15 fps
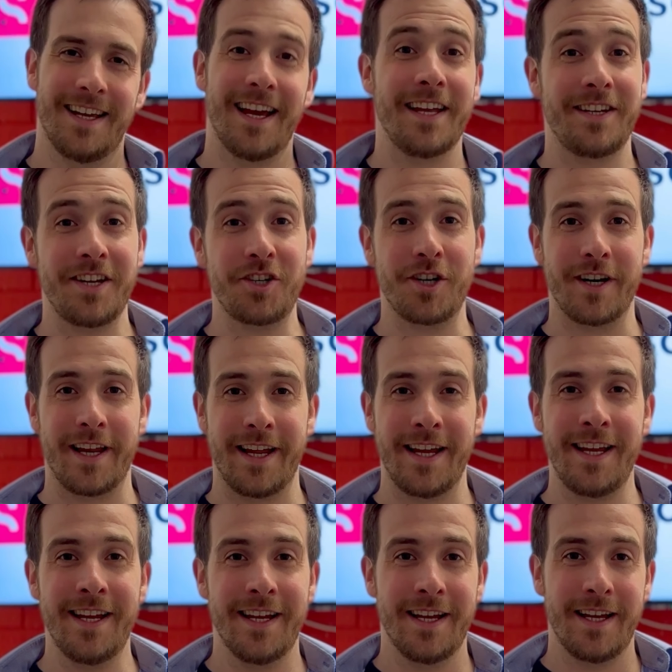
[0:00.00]

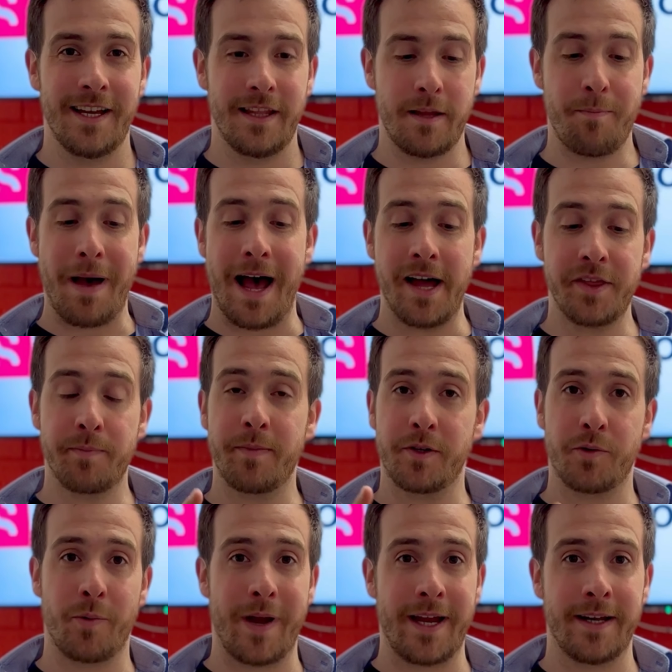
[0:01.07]
Additionally, the path
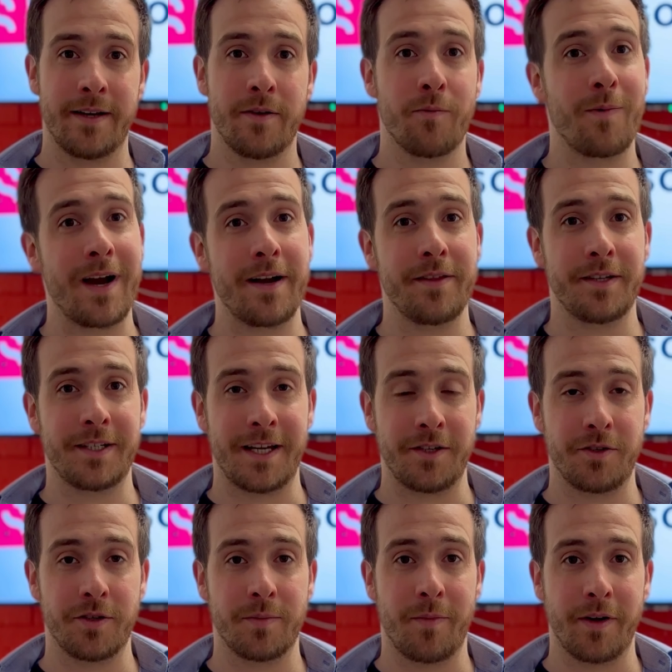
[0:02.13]
between where the
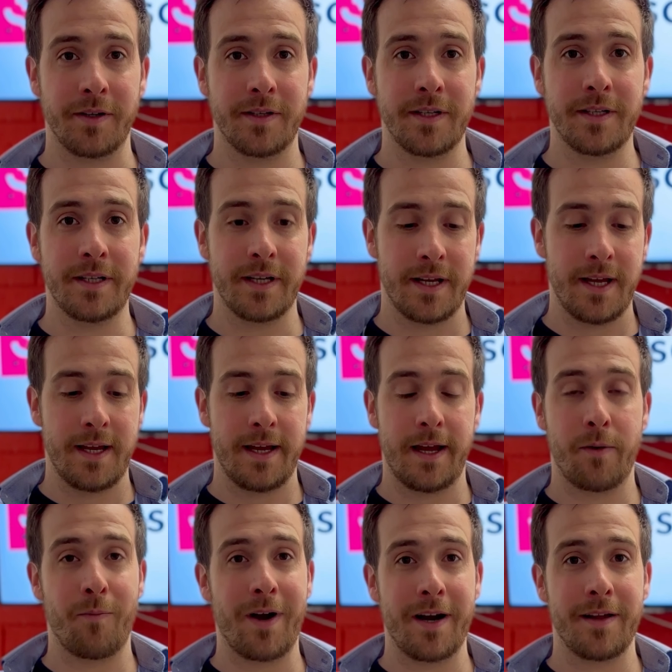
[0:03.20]
sensor is mounted
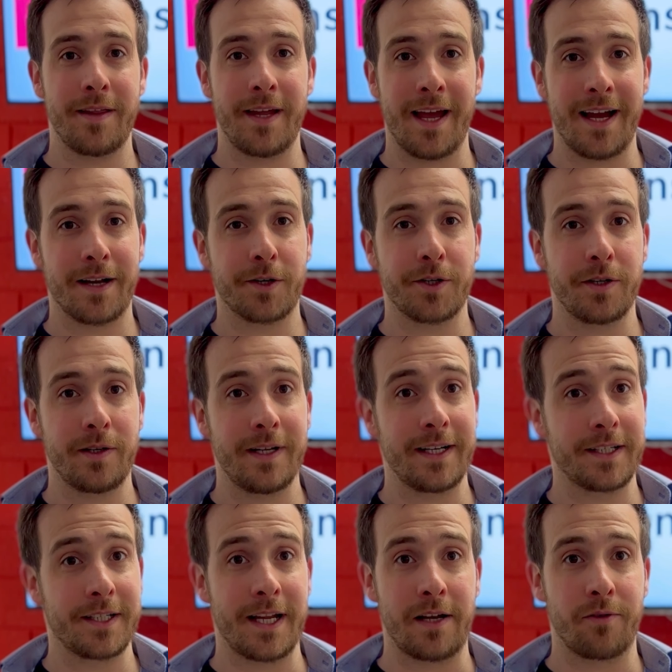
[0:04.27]
and where the actual
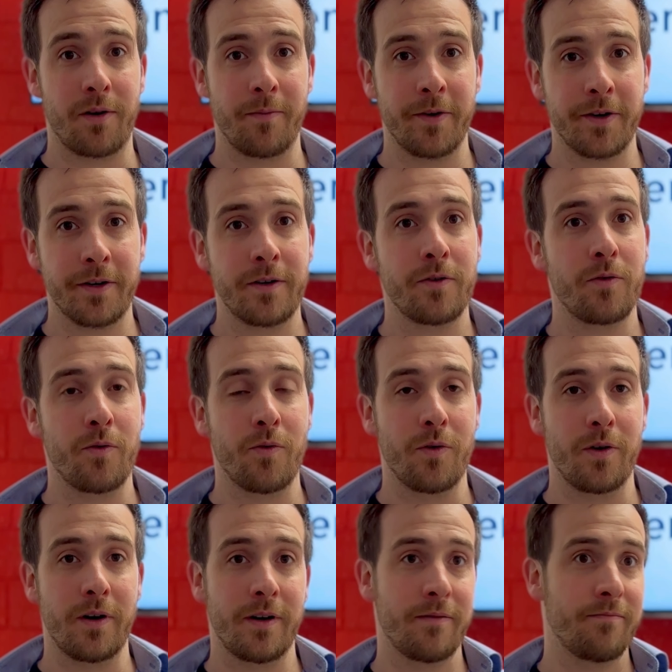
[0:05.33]
accelerometer
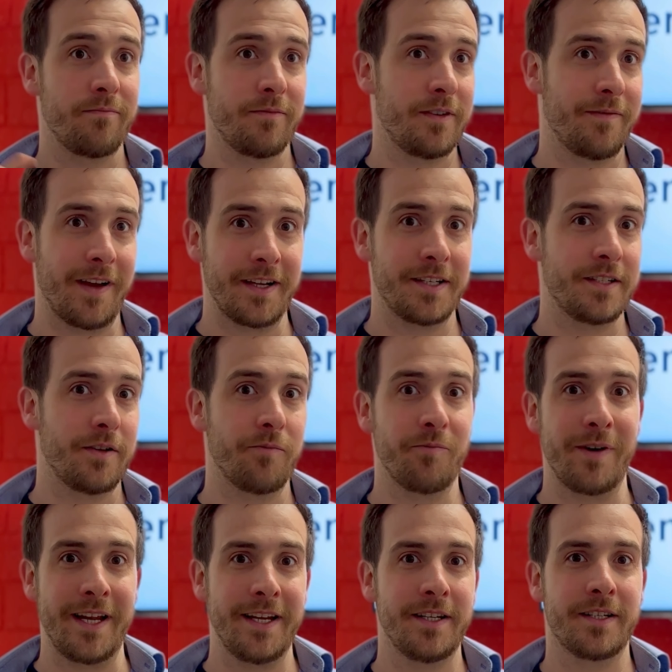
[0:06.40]
or device that
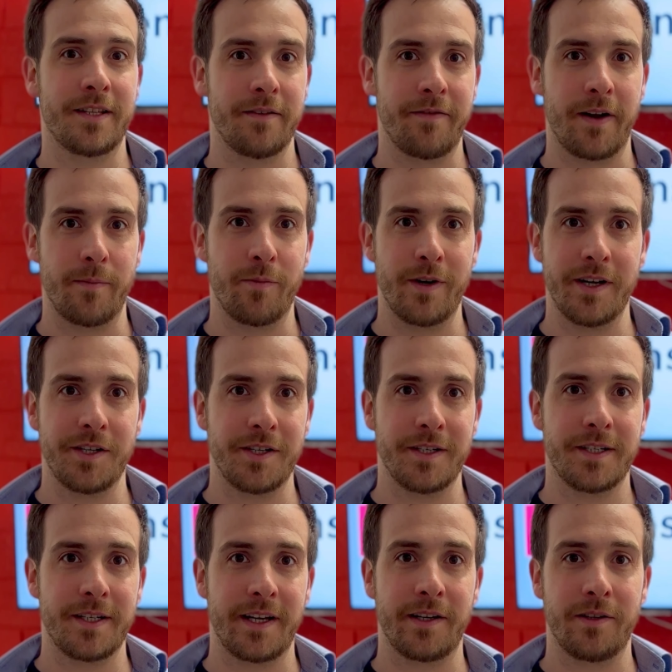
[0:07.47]
reads the vibration
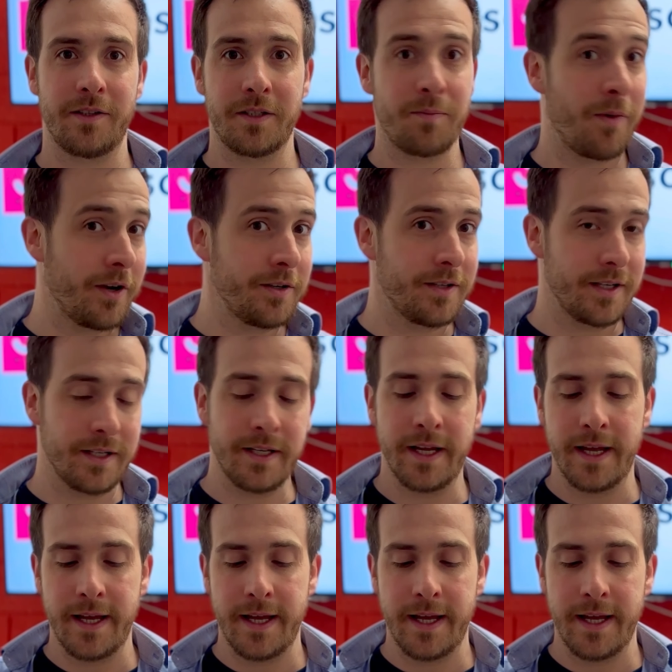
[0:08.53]
signal is mounted